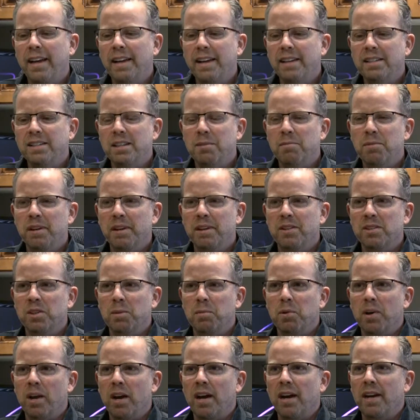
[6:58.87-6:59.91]
guess the biggest
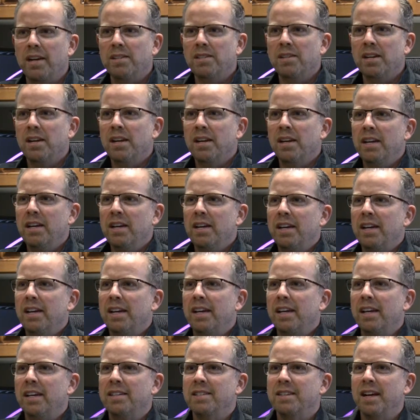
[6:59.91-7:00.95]
surprise
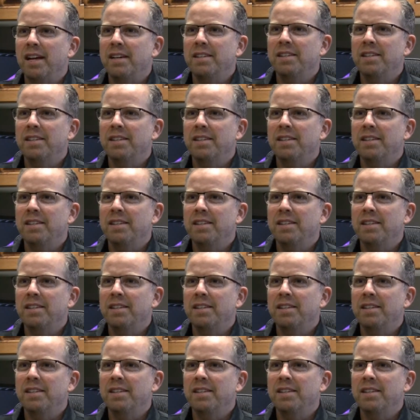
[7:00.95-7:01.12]
is I